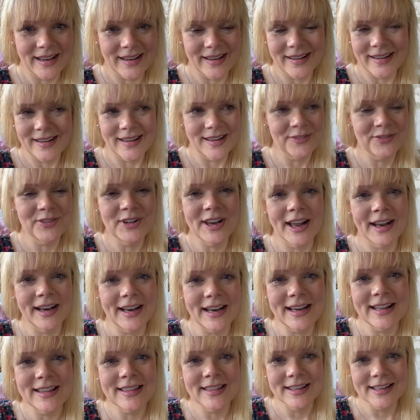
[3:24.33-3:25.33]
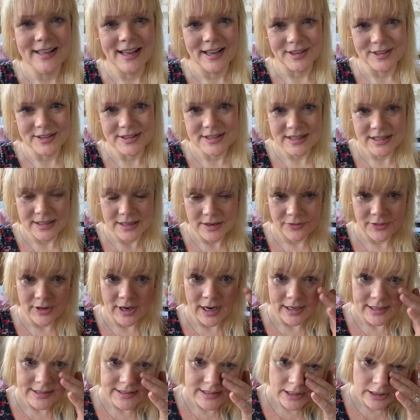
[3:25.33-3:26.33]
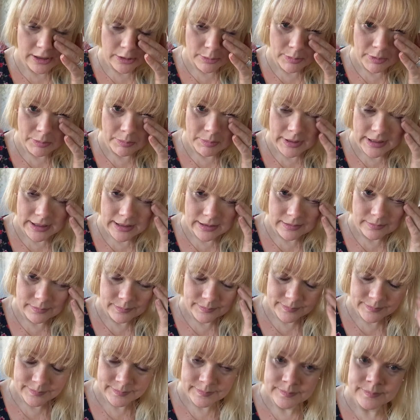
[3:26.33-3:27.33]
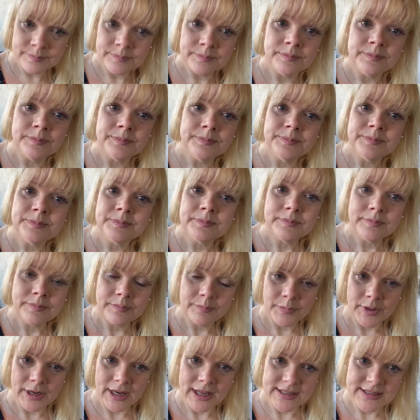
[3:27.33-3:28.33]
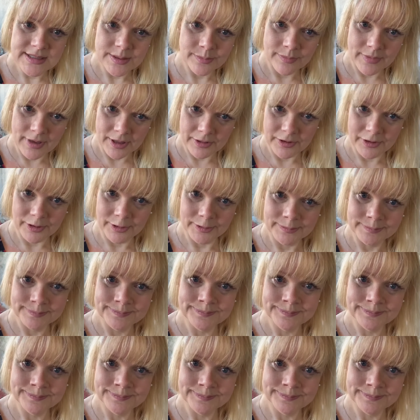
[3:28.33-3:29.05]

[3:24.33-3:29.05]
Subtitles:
if not anything else, if not as a human being, but as a mother,